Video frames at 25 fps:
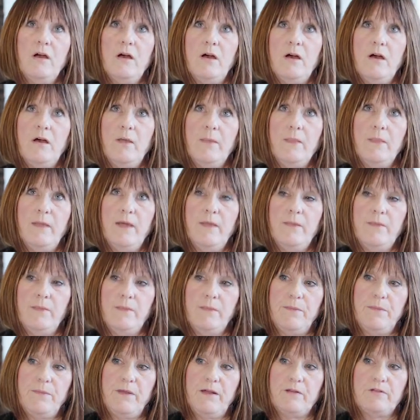and
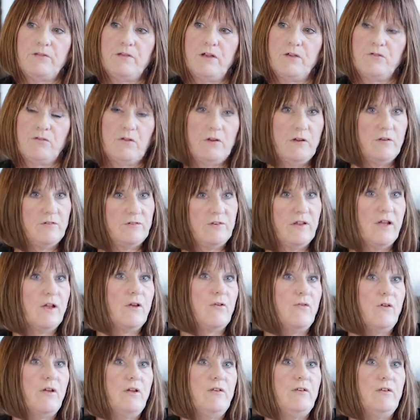then that actually is
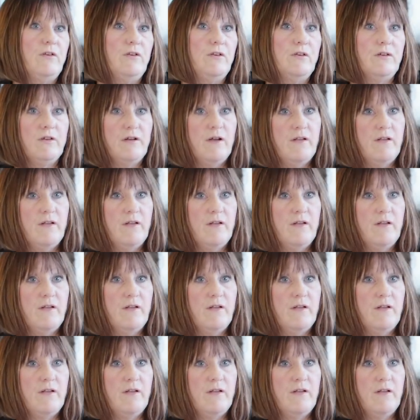decorated,